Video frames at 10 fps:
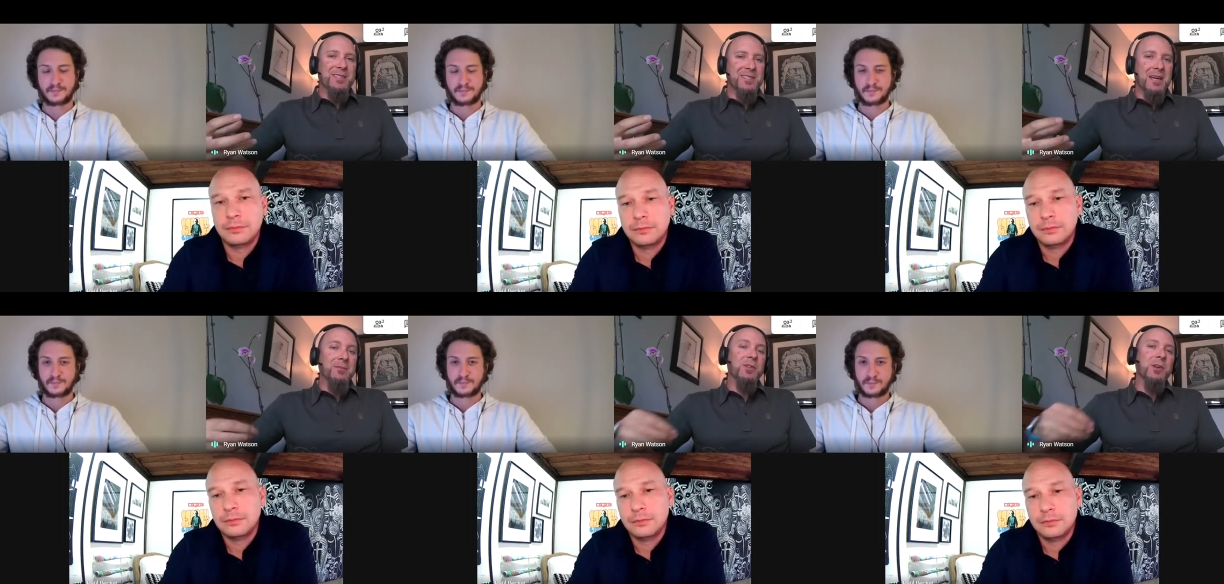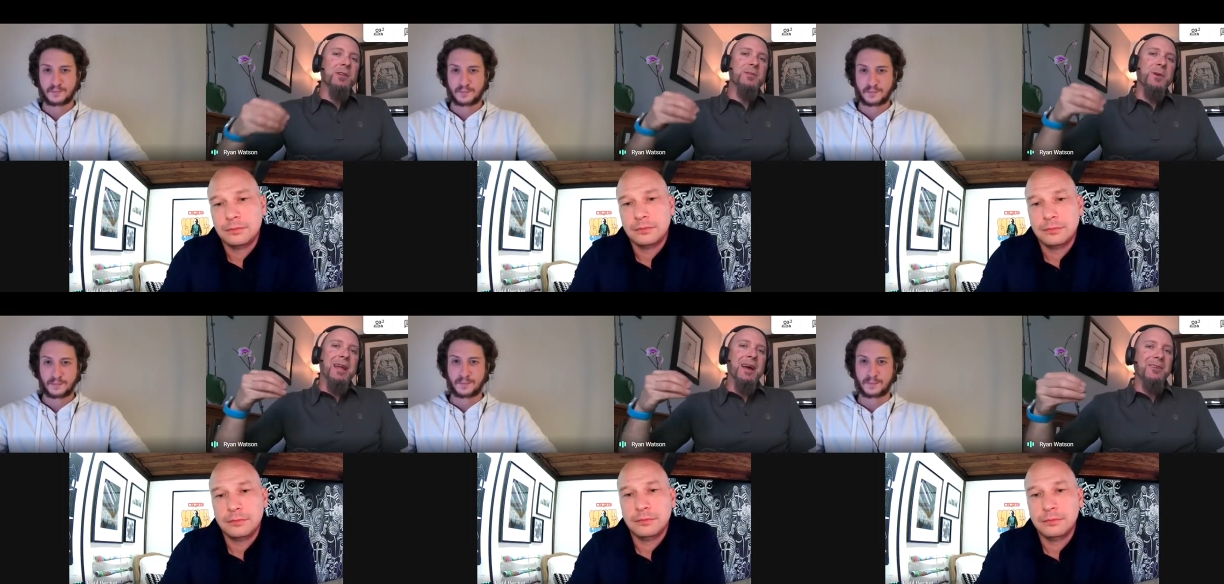Speaker 1: established artists,
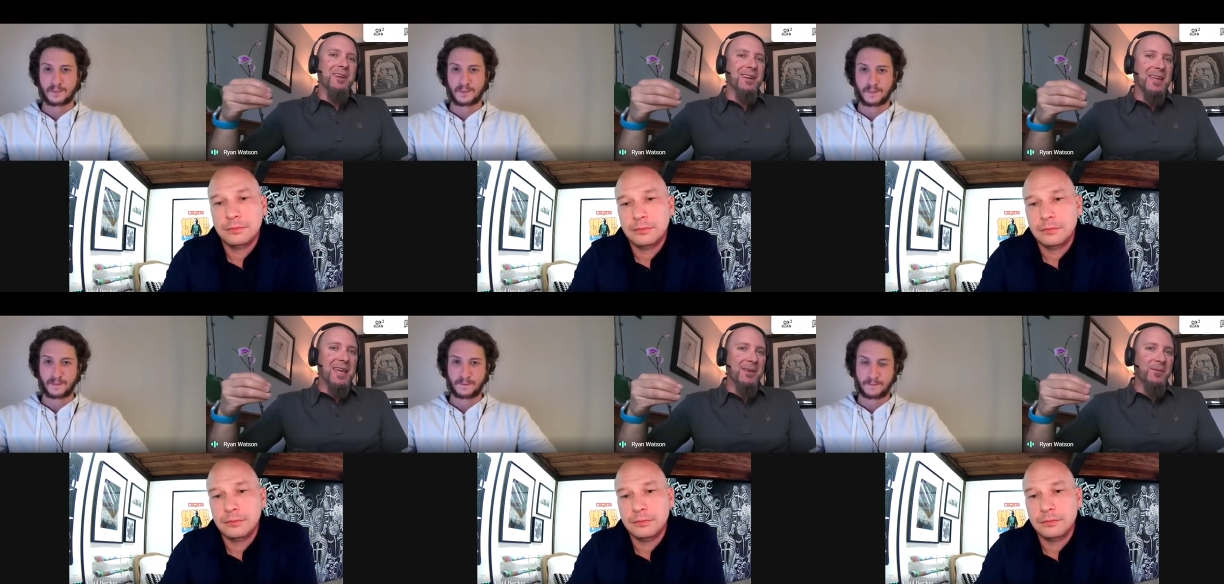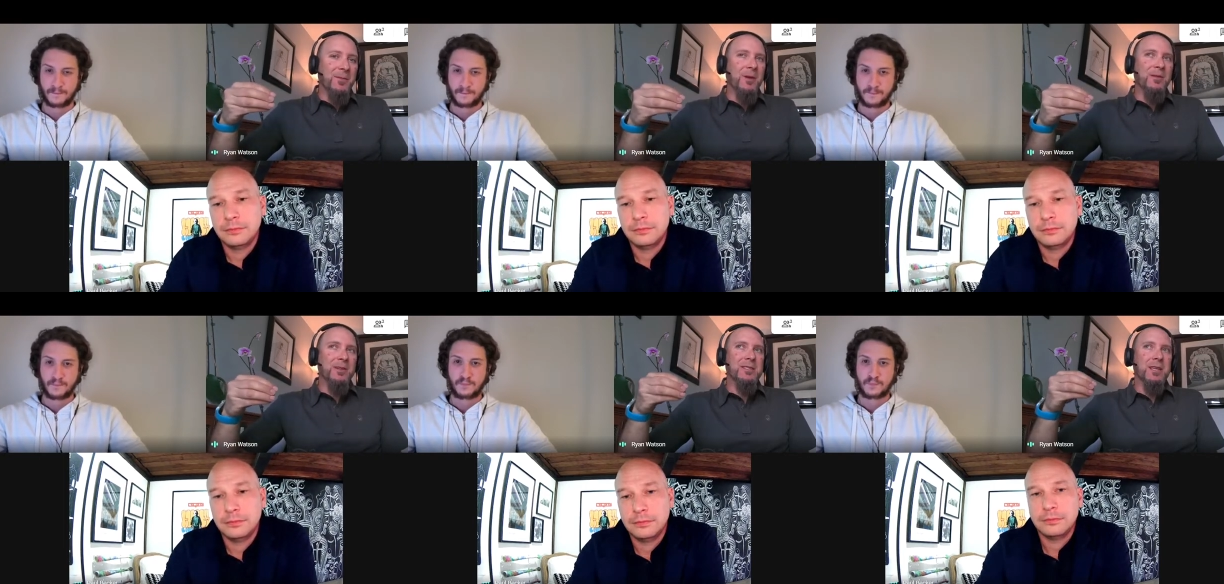but how it kind of came about
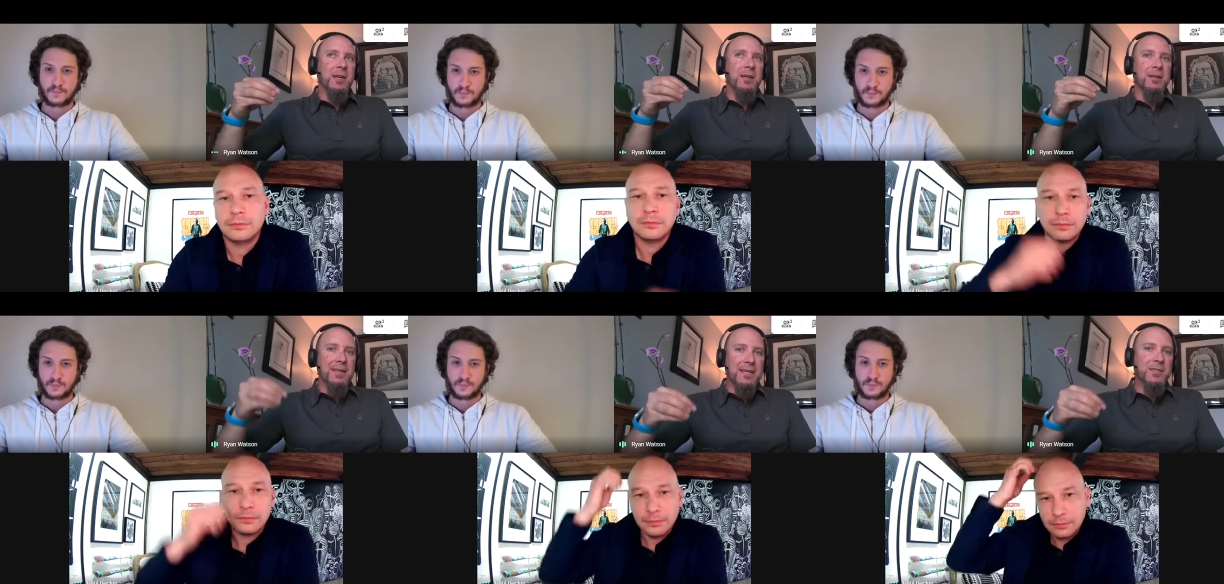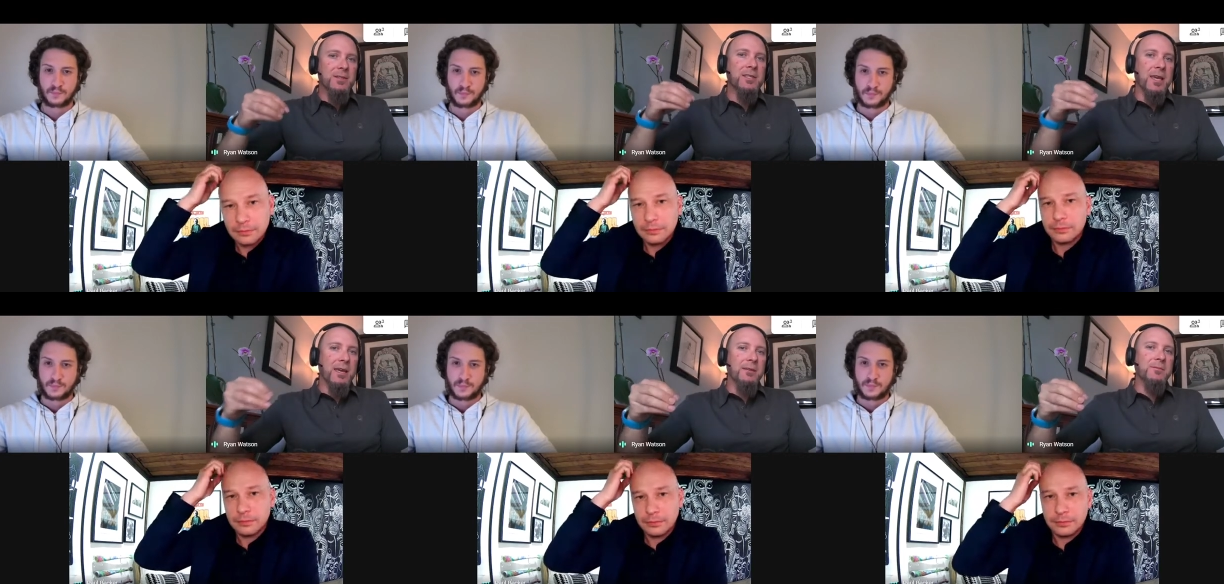is collectors
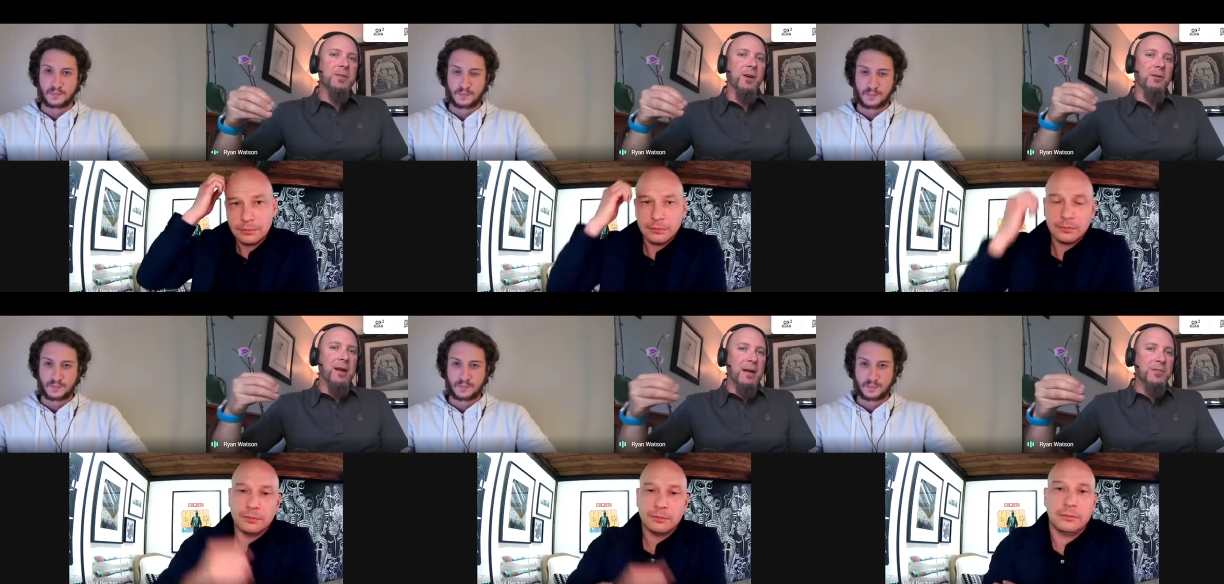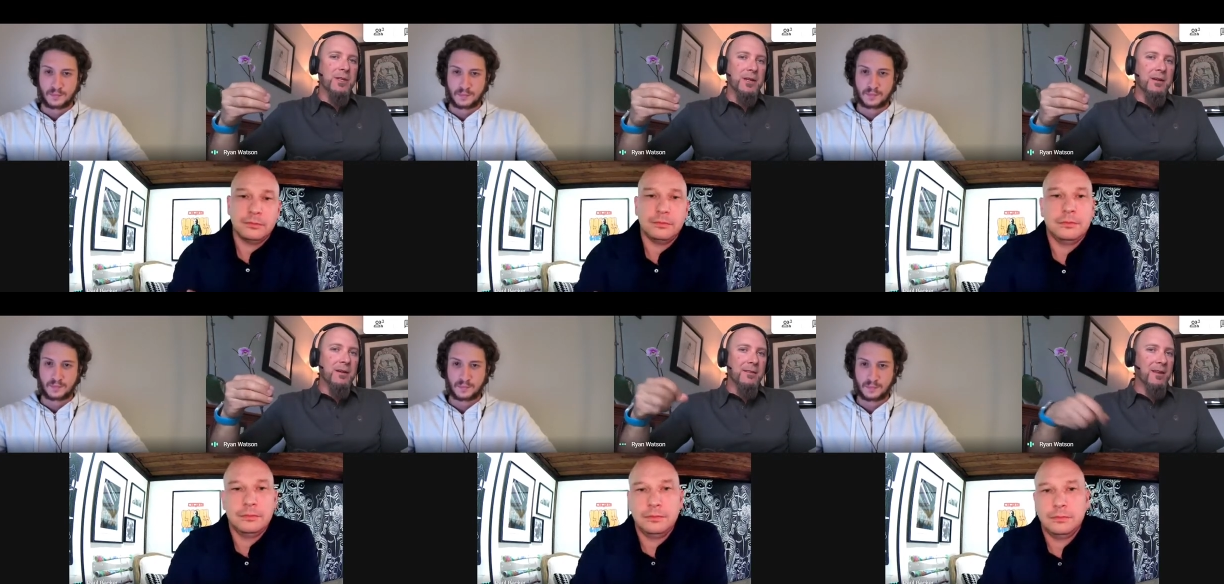came to Art
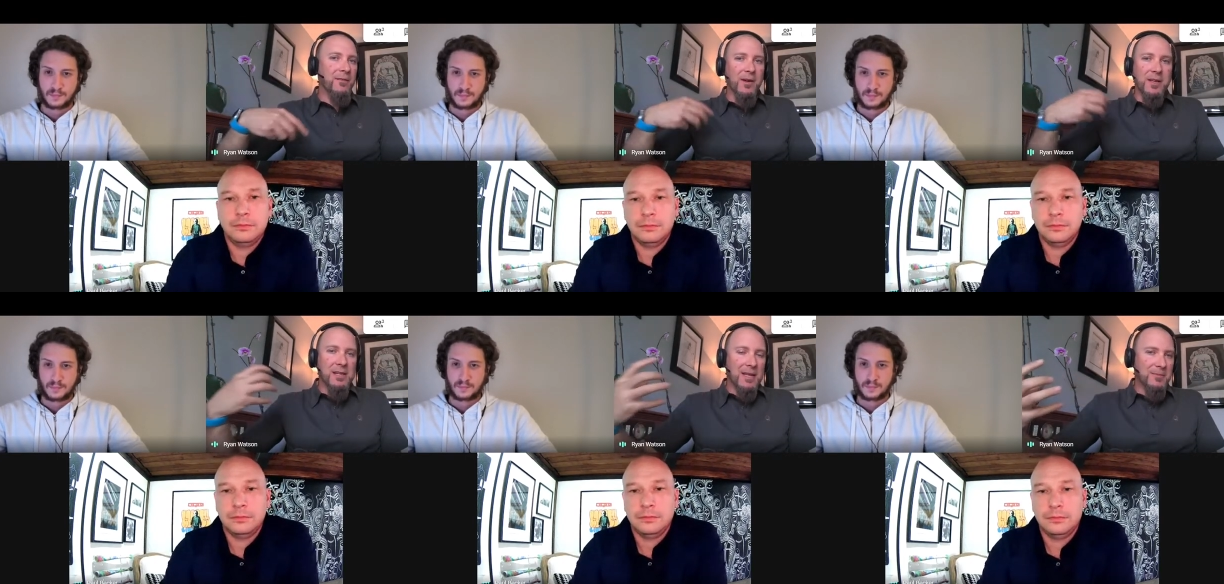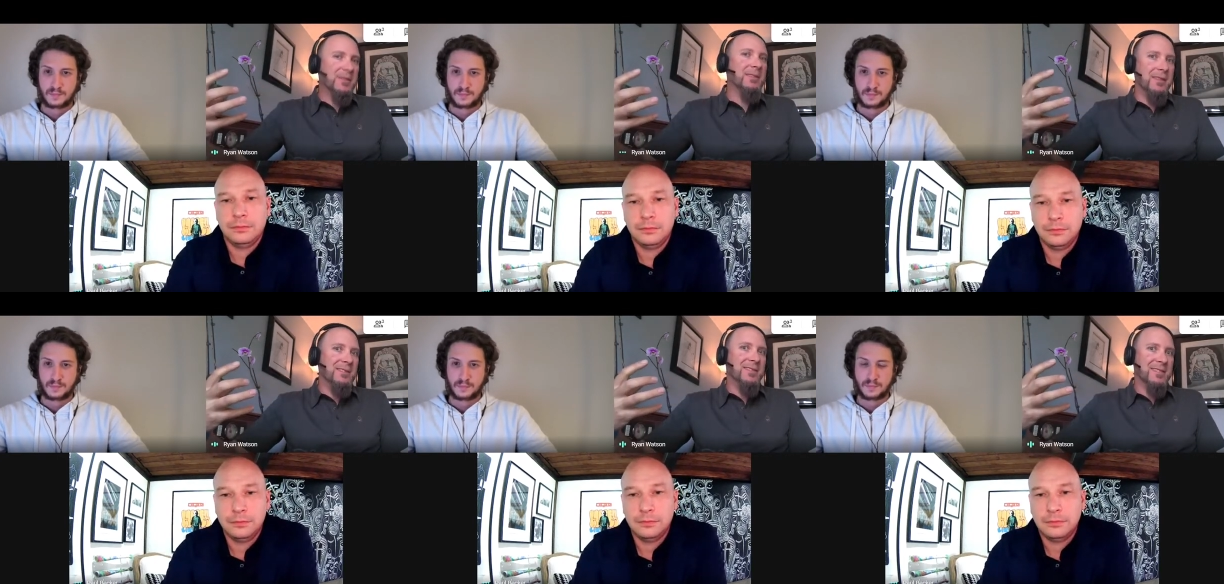Rapture that have already collected
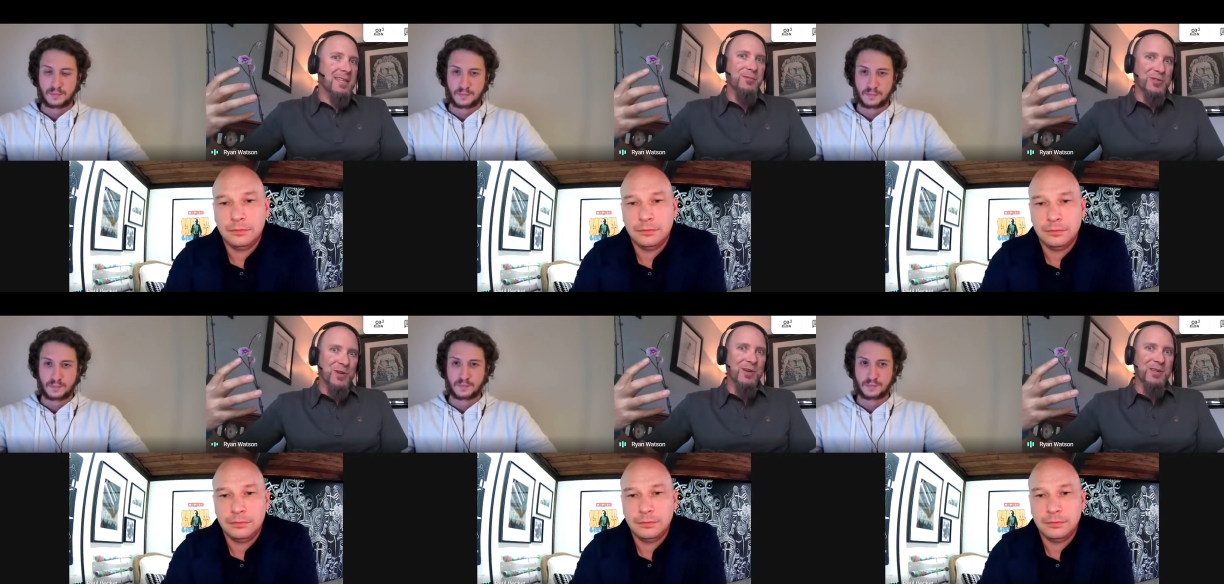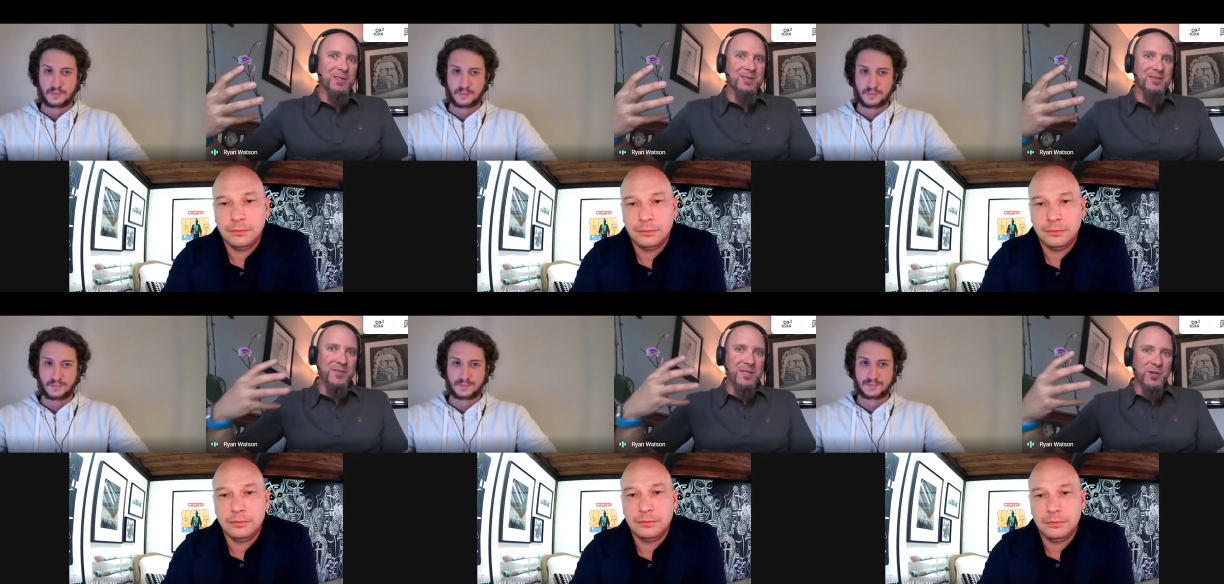these established artists'
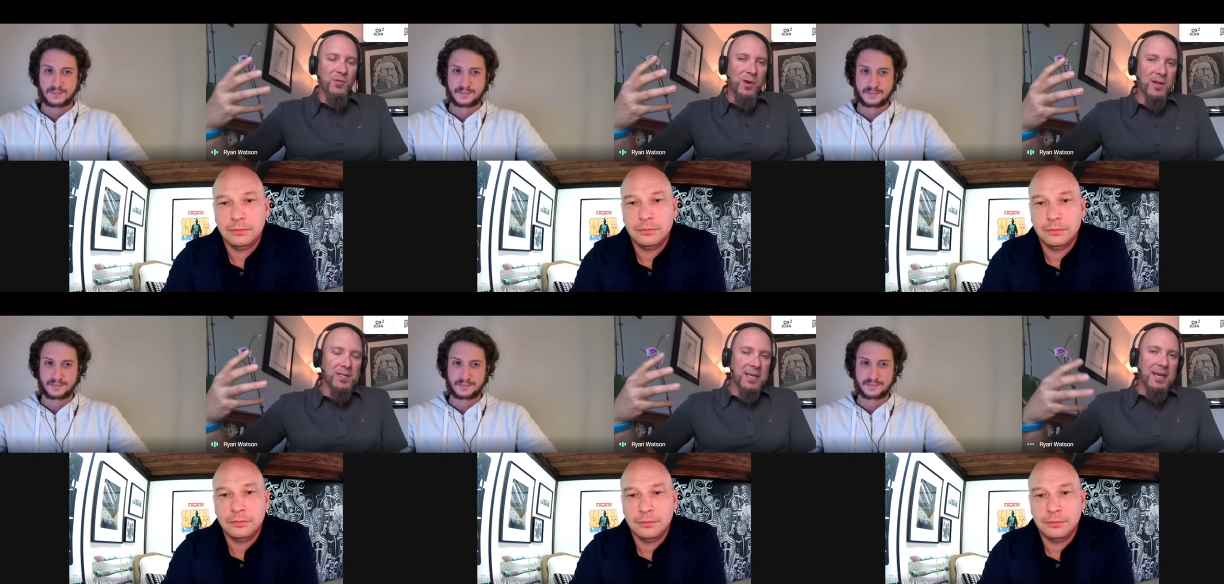physical works,